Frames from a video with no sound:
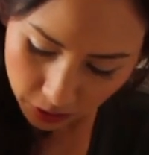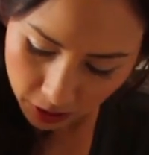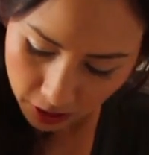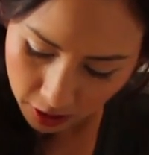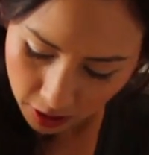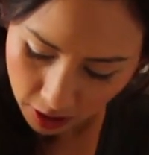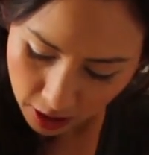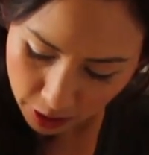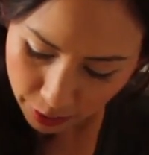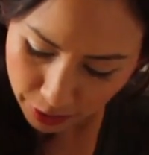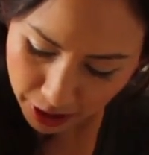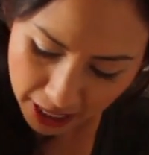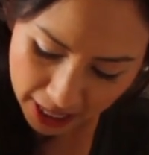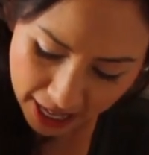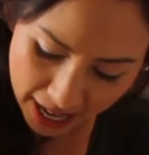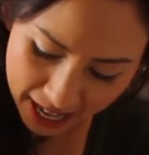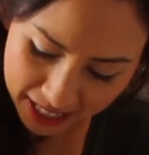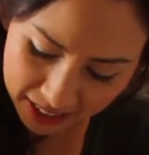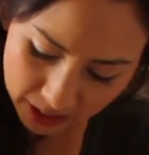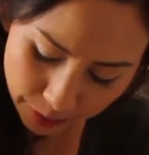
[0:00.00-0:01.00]
And then we're gonna
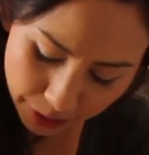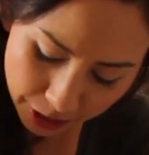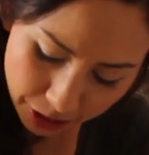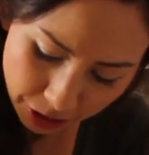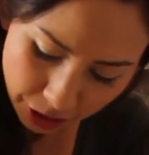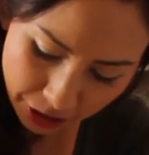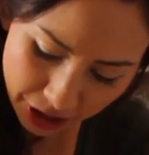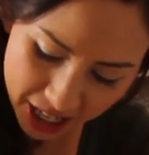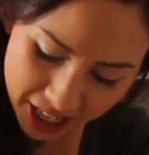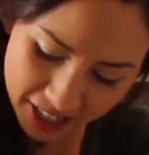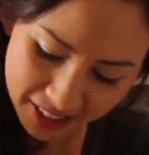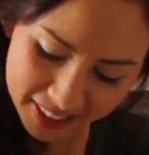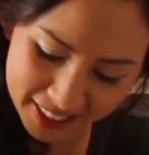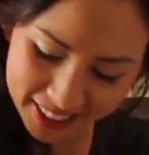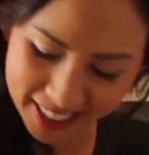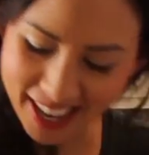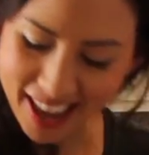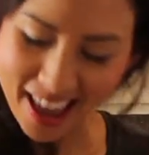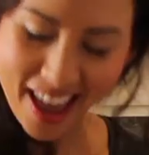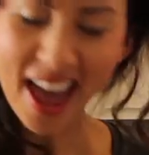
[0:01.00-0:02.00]
add some other
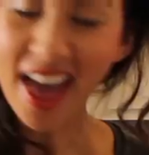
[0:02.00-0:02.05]
ingredients.